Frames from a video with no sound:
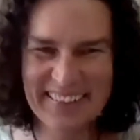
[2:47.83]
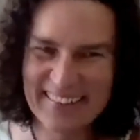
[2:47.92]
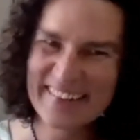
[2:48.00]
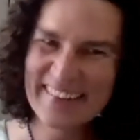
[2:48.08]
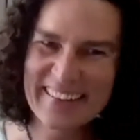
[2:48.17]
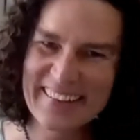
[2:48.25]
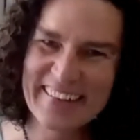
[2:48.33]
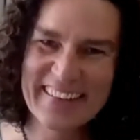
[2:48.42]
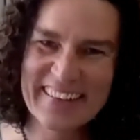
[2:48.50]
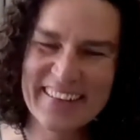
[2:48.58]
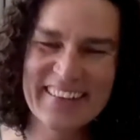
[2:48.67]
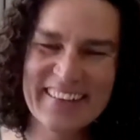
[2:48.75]
Uh,
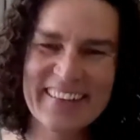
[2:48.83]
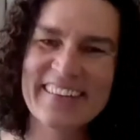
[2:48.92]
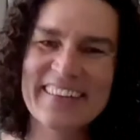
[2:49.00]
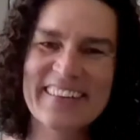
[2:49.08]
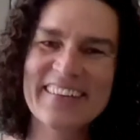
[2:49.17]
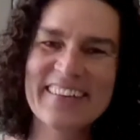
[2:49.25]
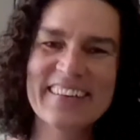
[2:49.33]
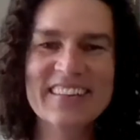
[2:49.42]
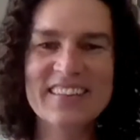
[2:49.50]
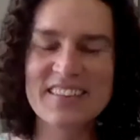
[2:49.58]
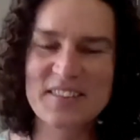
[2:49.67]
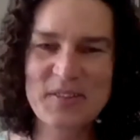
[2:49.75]
Obviously, that's not
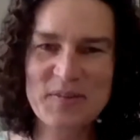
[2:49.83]
what